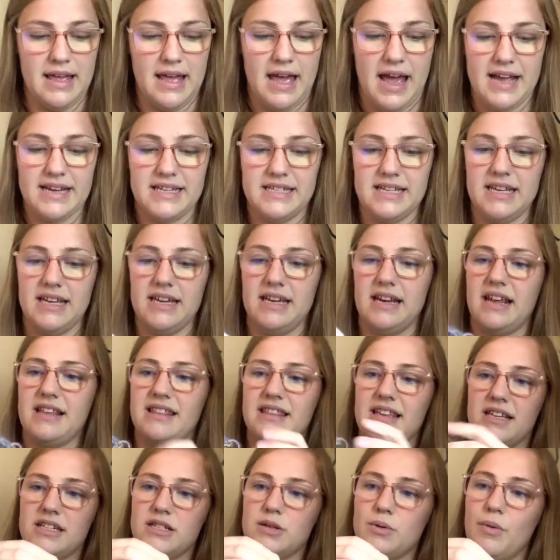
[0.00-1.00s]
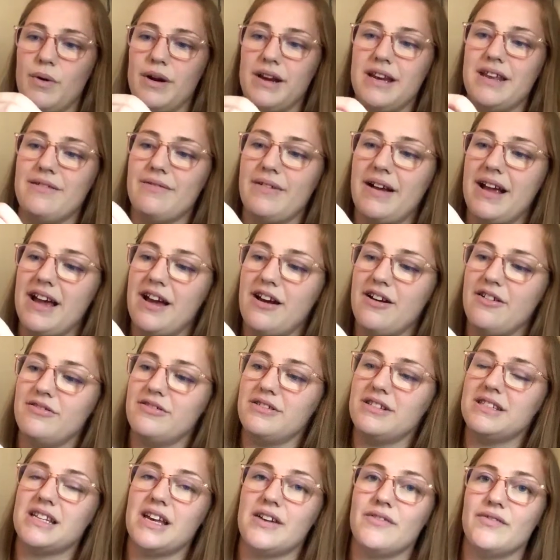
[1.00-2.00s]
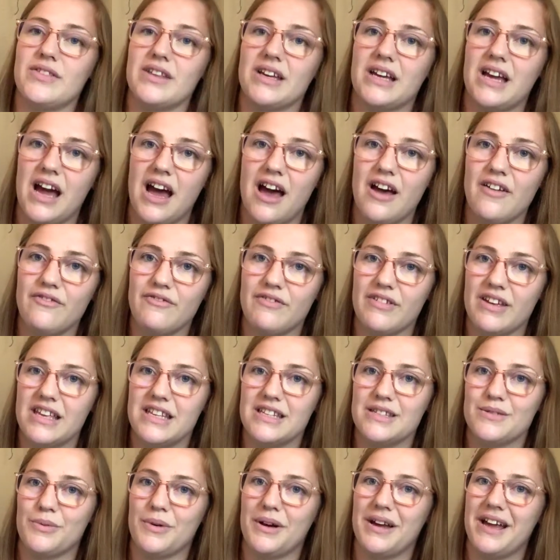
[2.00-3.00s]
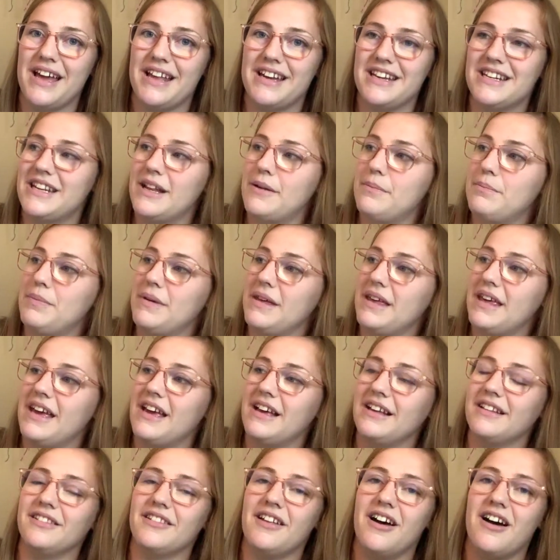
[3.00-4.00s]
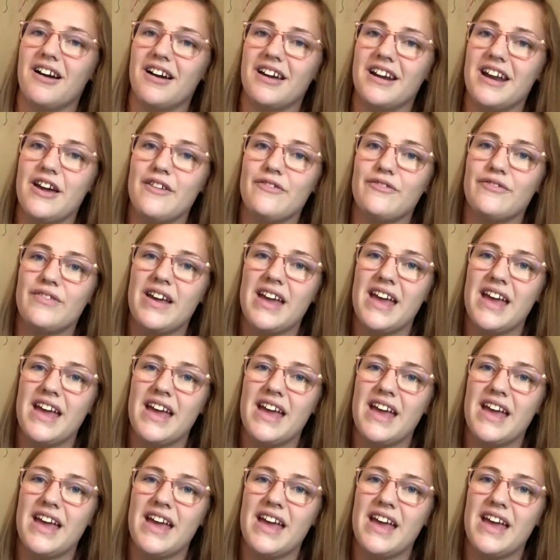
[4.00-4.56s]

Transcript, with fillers: I did, I think 20 rounds of the cuff is what ended up being long enough.